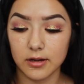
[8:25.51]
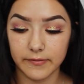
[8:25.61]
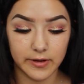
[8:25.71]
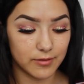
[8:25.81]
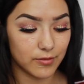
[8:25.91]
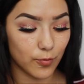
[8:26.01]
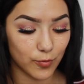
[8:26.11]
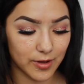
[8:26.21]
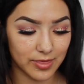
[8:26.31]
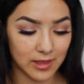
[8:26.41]
didn't even
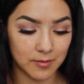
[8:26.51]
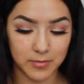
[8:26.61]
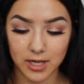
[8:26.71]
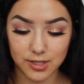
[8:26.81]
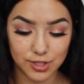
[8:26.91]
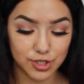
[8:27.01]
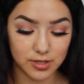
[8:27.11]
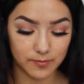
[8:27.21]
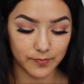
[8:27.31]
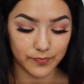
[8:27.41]
want that
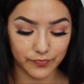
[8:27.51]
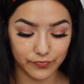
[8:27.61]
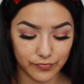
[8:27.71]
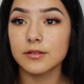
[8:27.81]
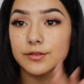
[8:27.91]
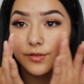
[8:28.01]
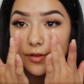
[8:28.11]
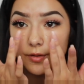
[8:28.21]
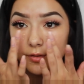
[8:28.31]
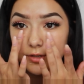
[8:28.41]
much.
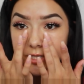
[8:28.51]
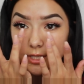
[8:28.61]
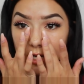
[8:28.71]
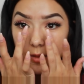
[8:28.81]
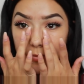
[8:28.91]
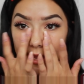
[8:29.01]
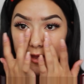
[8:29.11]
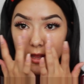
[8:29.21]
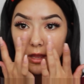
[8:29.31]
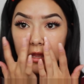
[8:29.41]
So, just gonna
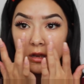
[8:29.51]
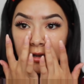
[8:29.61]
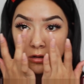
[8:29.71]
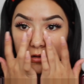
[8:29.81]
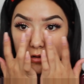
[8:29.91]
pat it in.